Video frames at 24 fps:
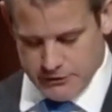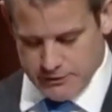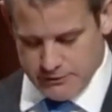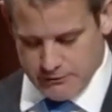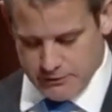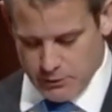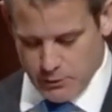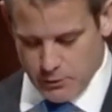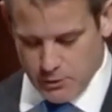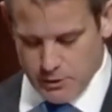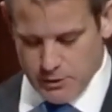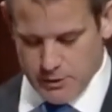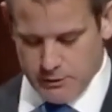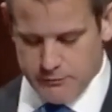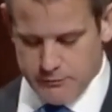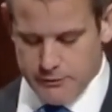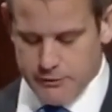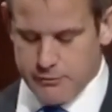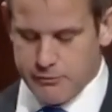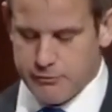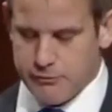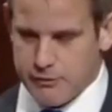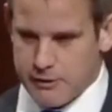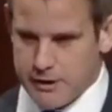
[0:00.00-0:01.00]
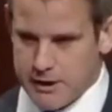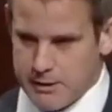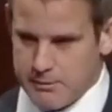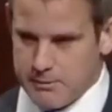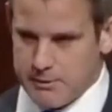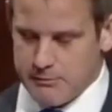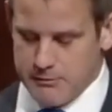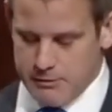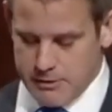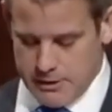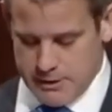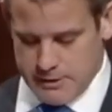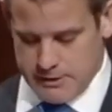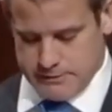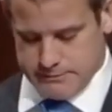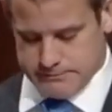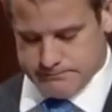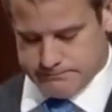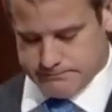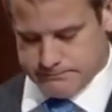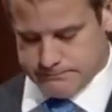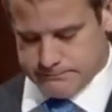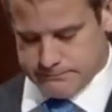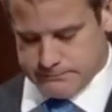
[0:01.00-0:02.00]
a civil war for the freedom of
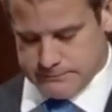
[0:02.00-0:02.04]
all,